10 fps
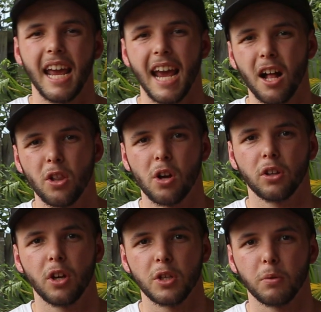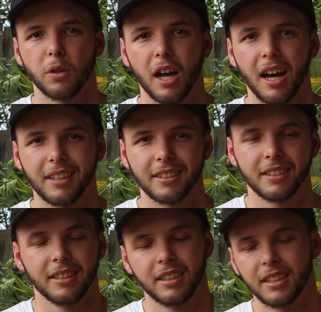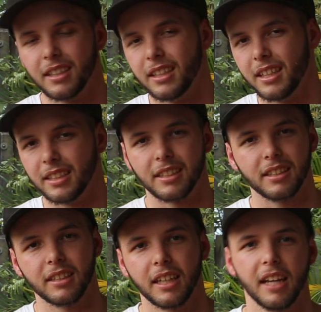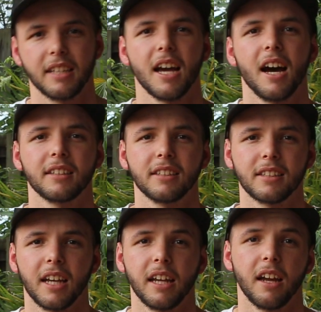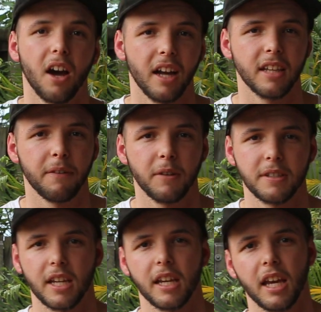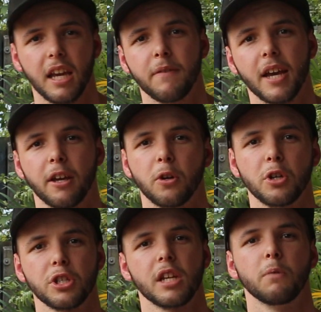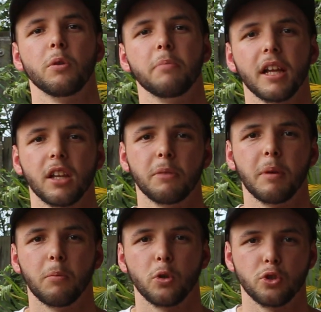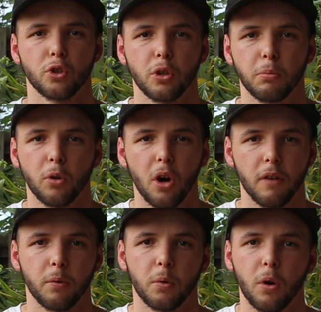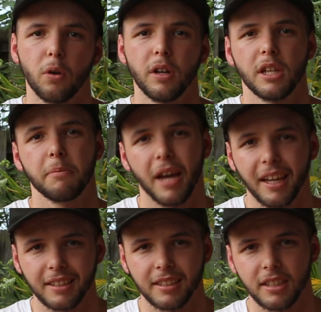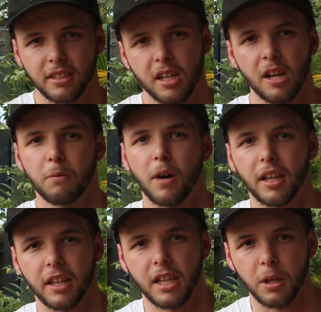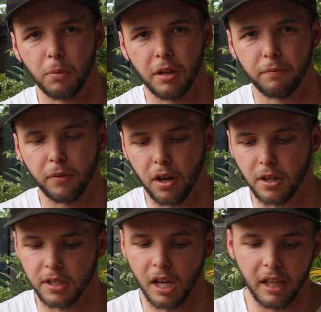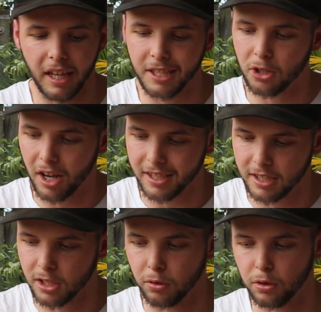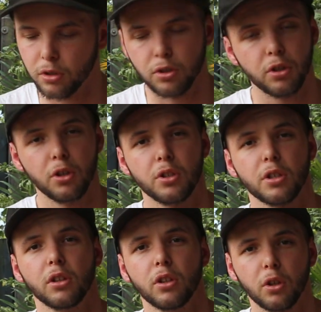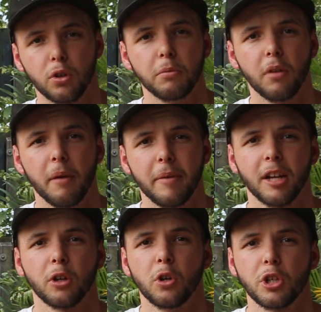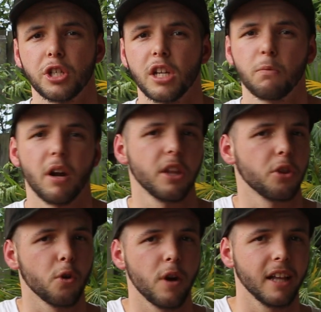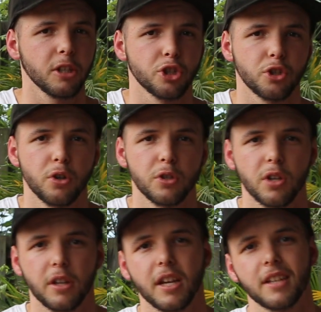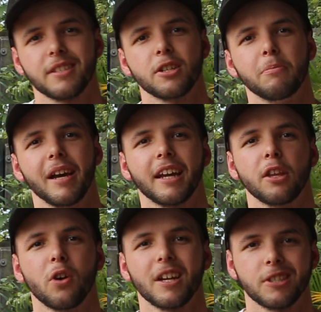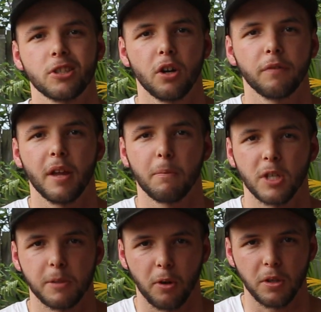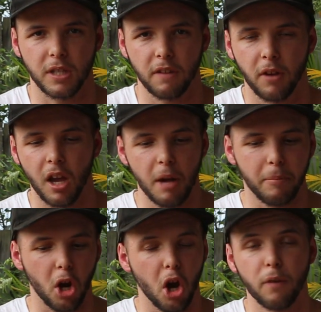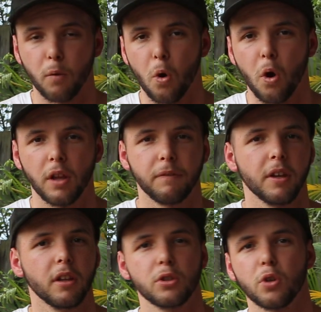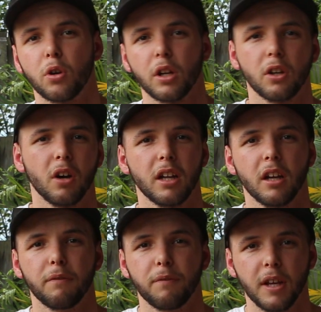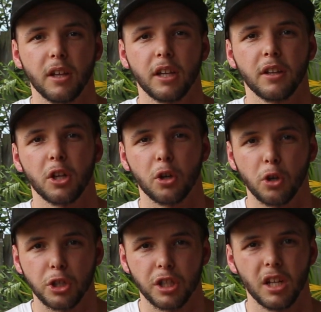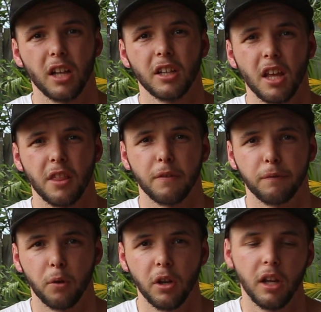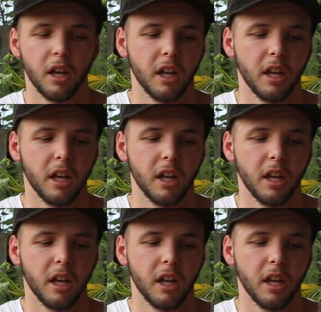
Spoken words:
How long those will last, it's hard to say. I definitely say your EVA cushioning would be a little bit more durable overall in your Pegasus rather than your Winflos. These guys still do use a good amount of cushioning running throughout the shoe, so it does still make it nice, soft and responsive. But overall, if you're talking kind of feeling of the cushion underneath the foot,